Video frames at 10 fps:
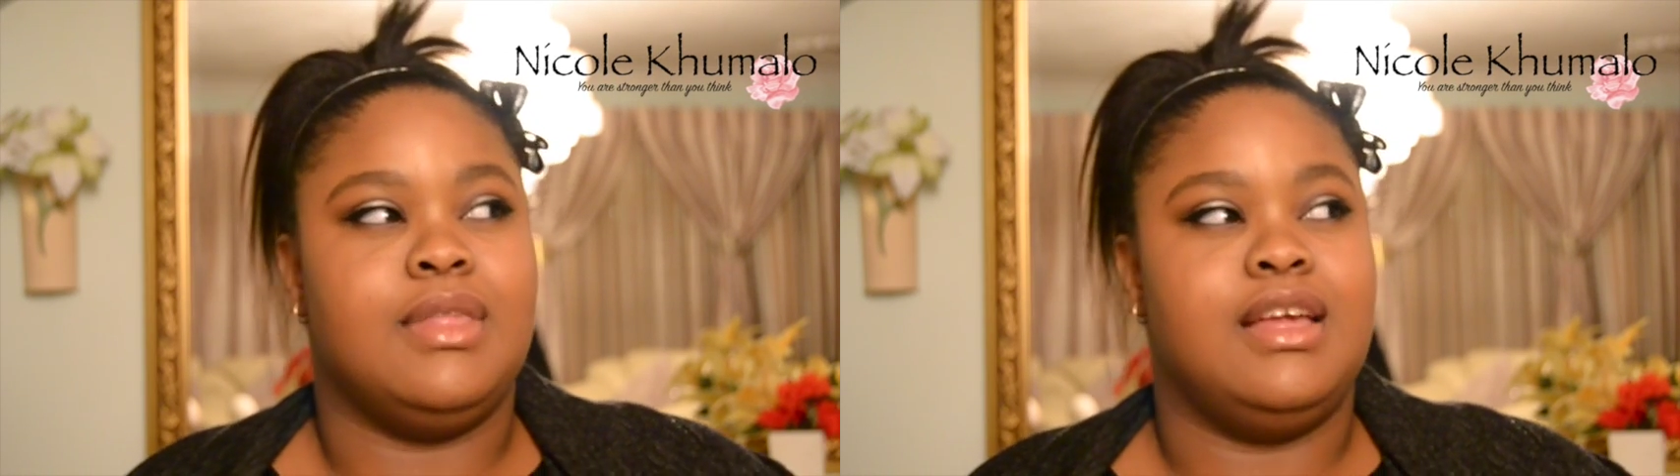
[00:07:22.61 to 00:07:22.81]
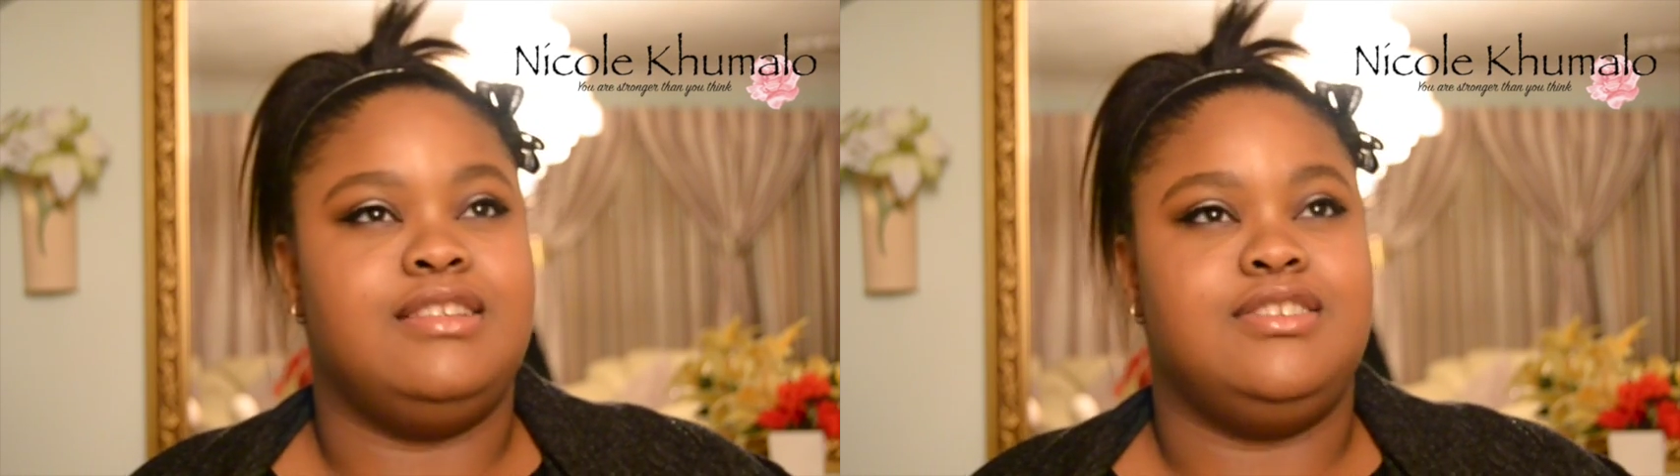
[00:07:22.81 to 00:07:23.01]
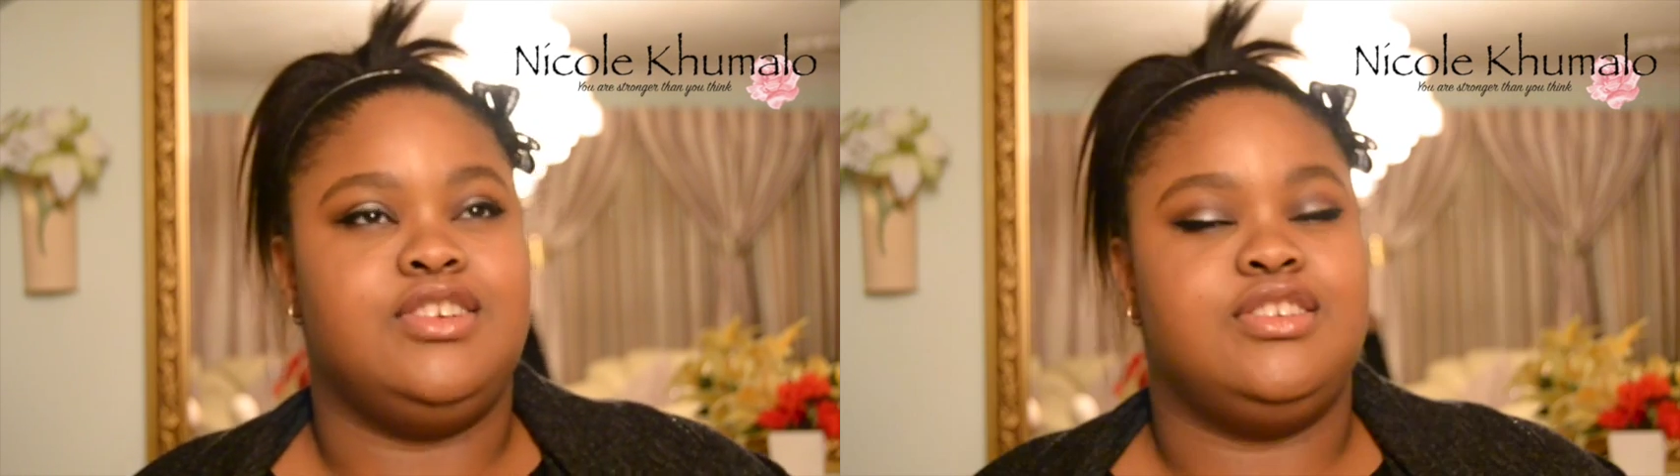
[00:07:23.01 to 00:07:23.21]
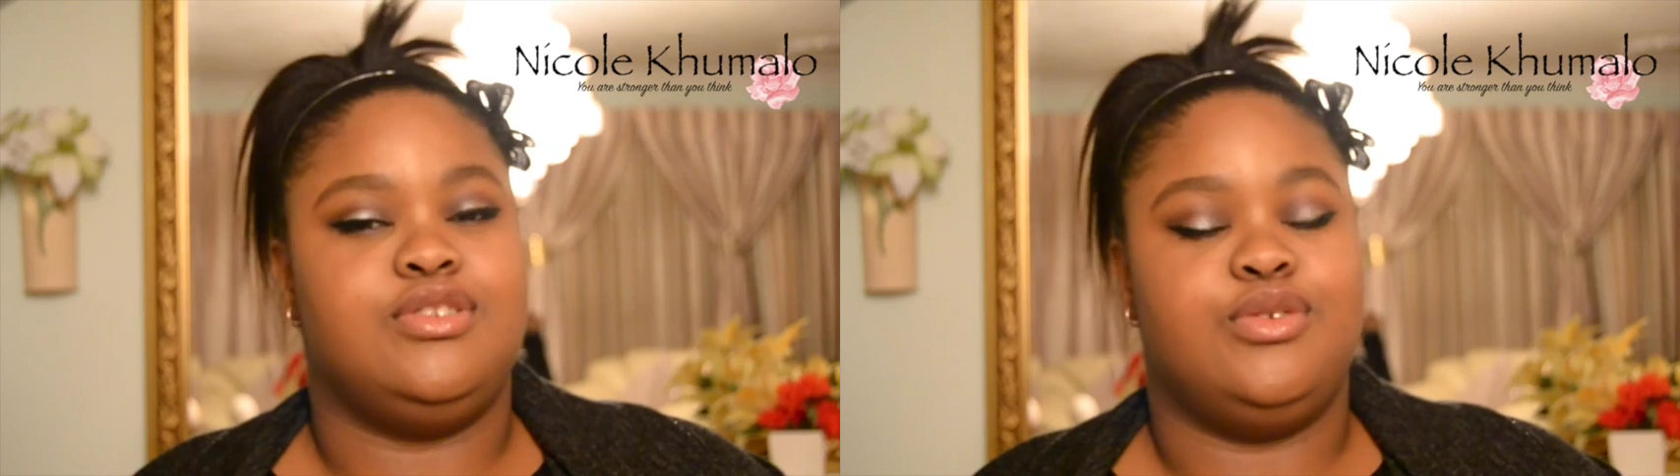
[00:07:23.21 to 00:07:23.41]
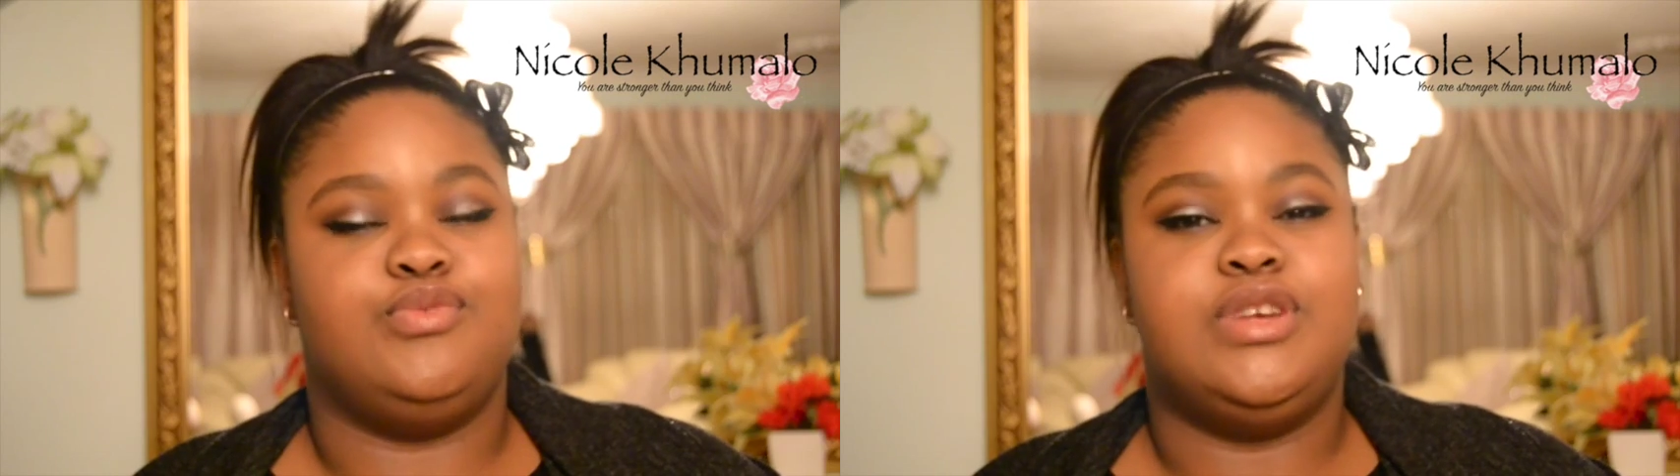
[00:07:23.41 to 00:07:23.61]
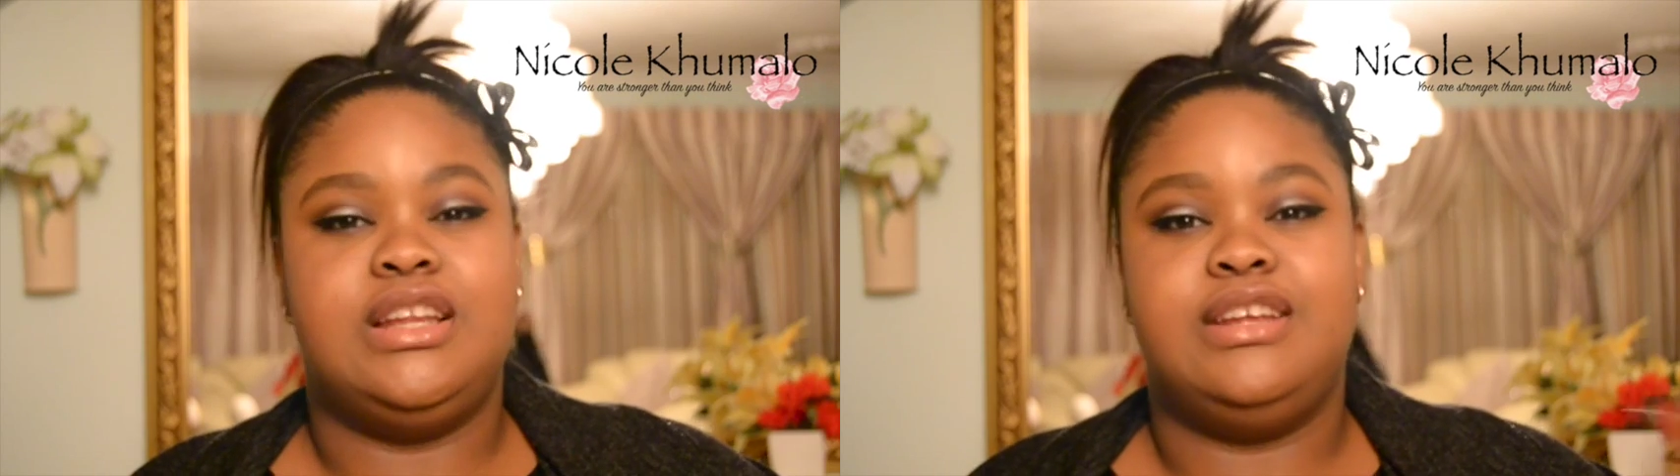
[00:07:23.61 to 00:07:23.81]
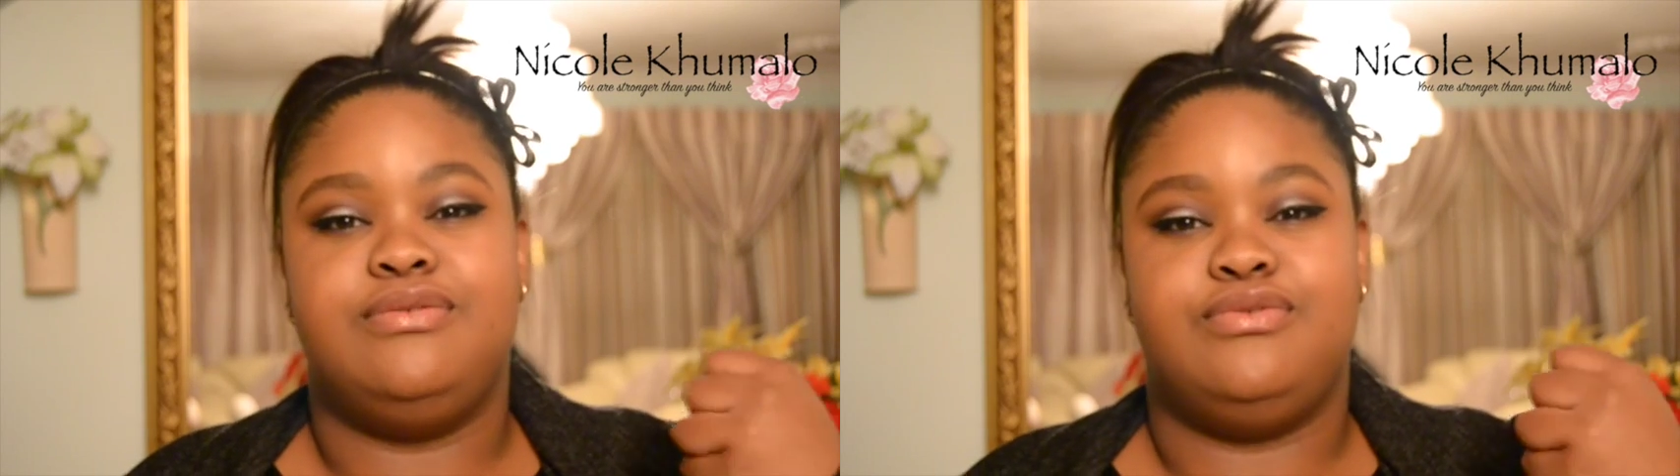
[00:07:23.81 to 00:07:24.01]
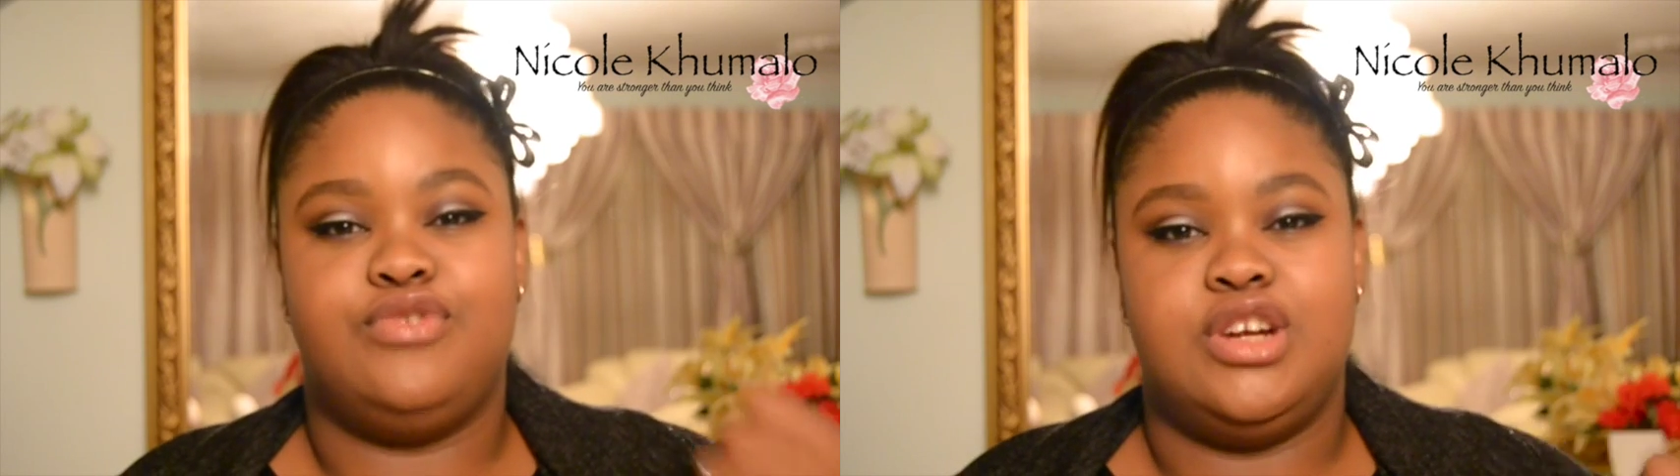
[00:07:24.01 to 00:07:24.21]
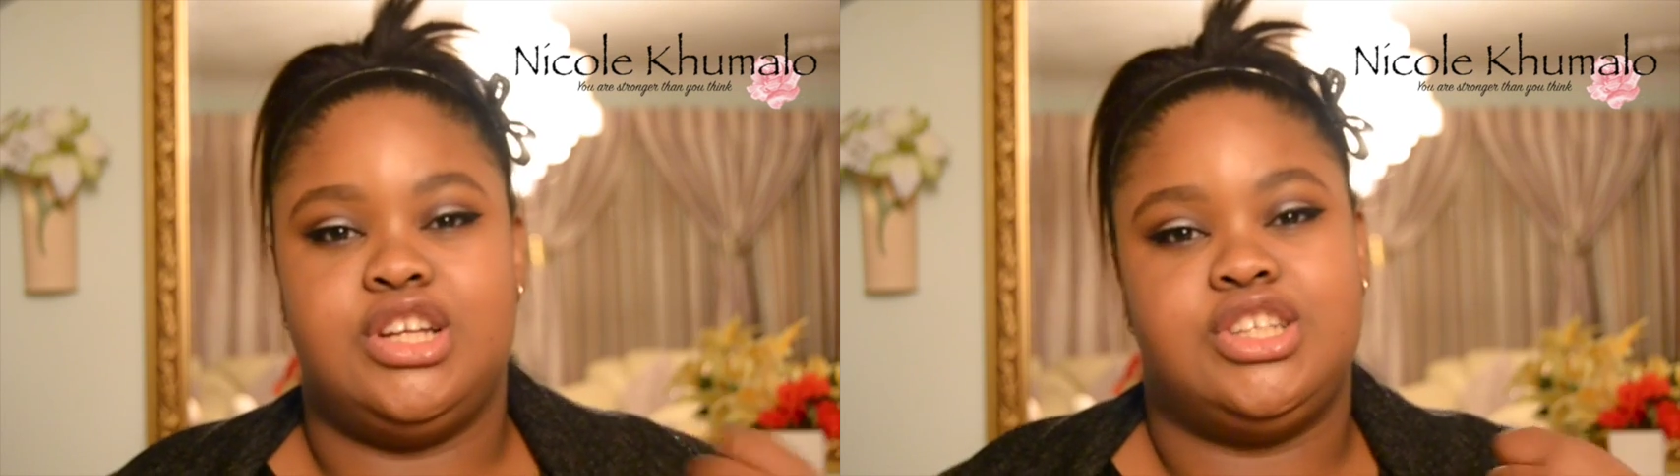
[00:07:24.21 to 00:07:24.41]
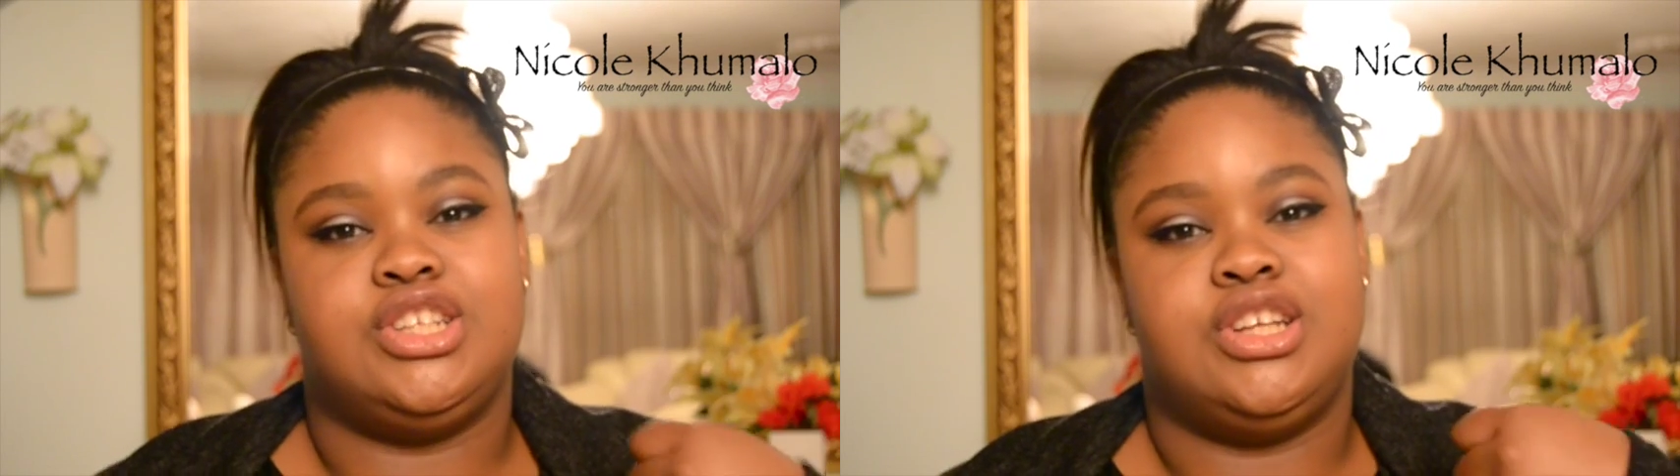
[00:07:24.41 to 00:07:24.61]
it's just really
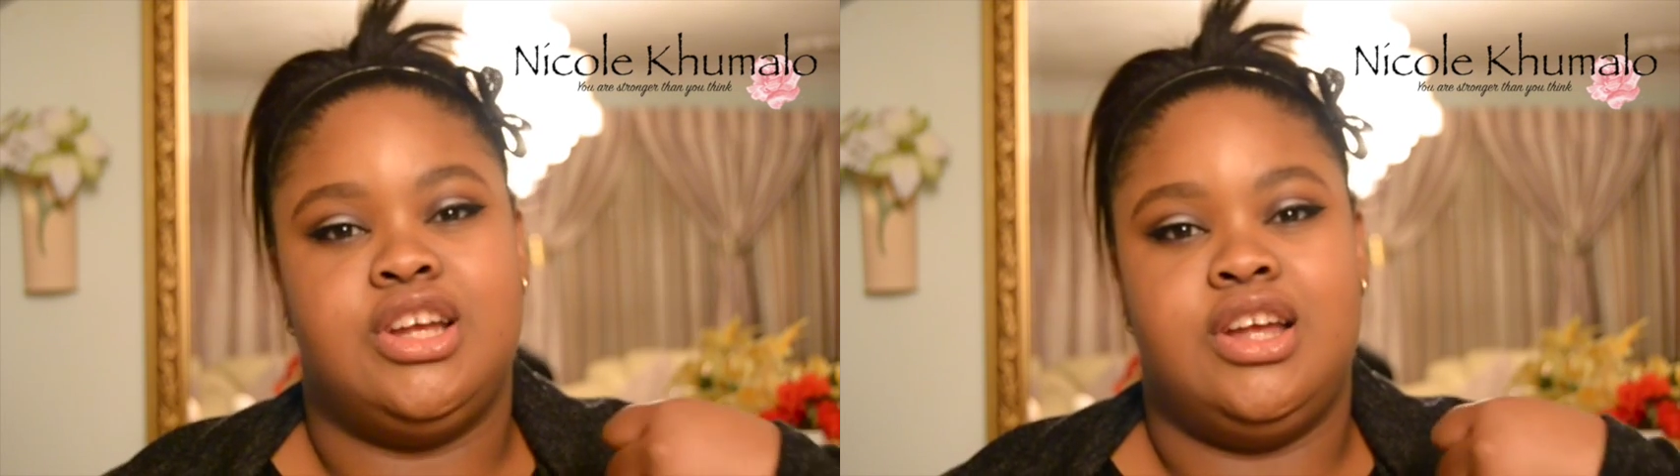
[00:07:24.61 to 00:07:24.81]
fresh,